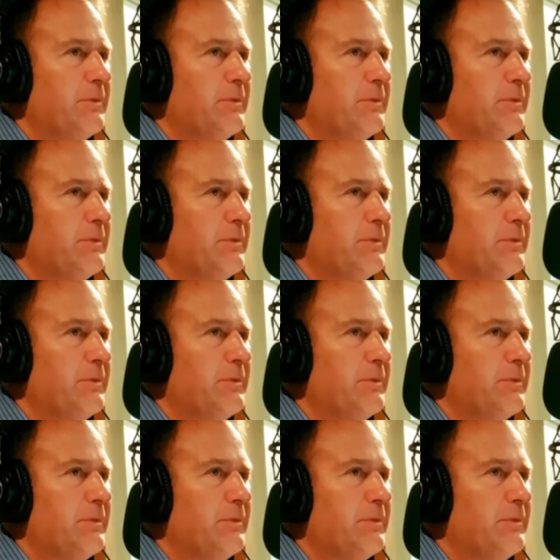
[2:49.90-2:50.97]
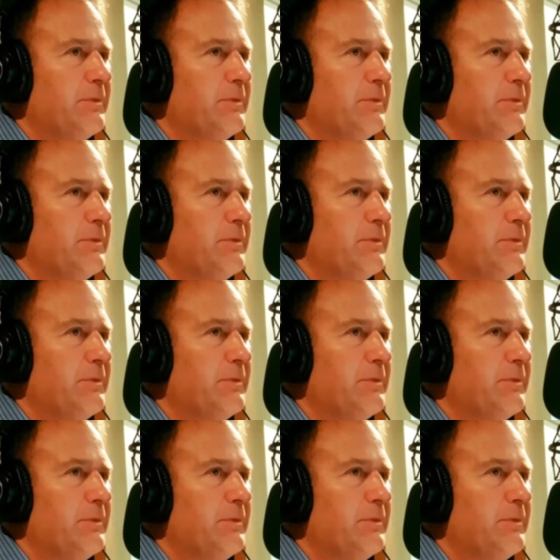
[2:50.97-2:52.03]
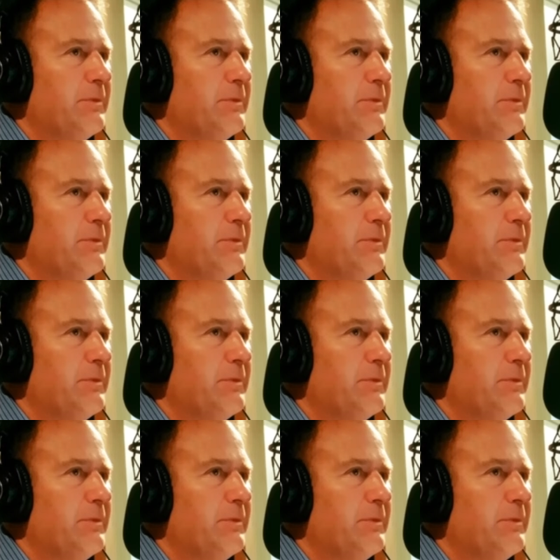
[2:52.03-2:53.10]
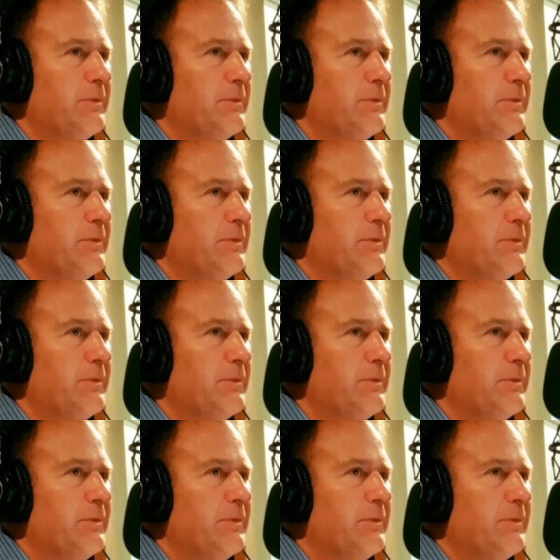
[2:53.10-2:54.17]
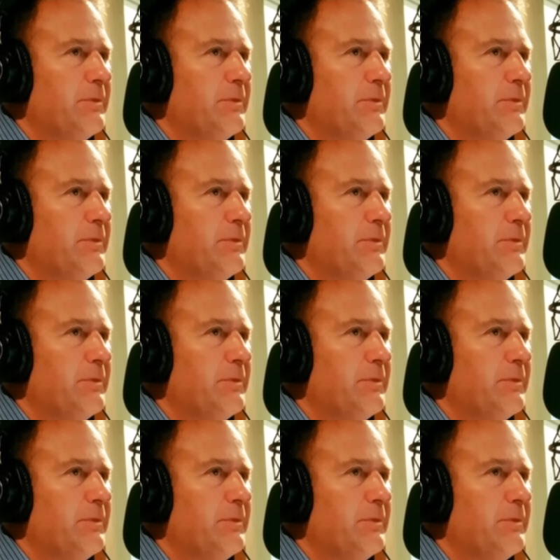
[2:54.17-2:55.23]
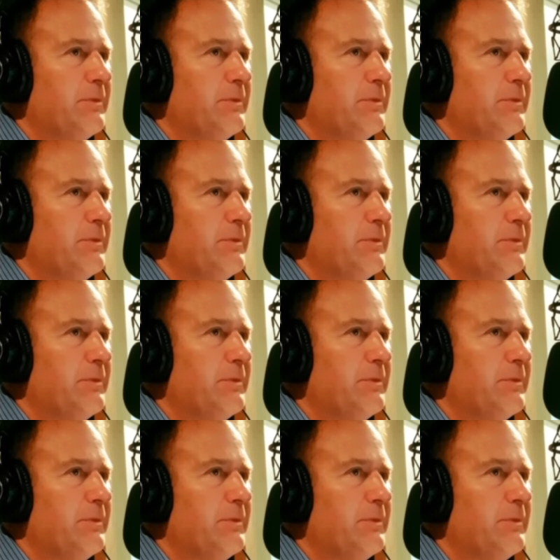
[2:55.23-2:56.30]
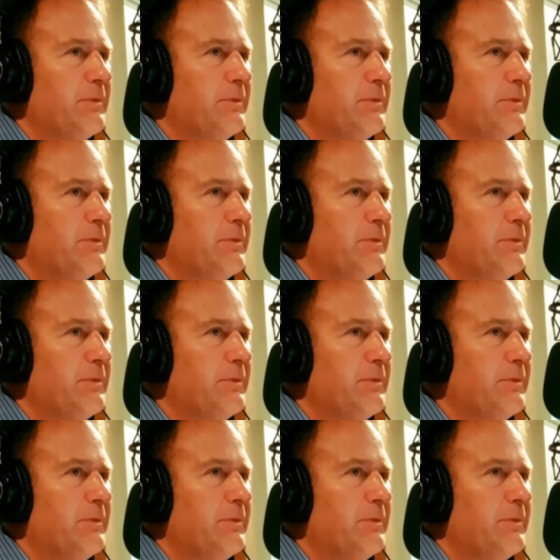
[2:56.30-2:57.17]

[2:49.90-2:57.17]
This is a still picture; no speech is visible.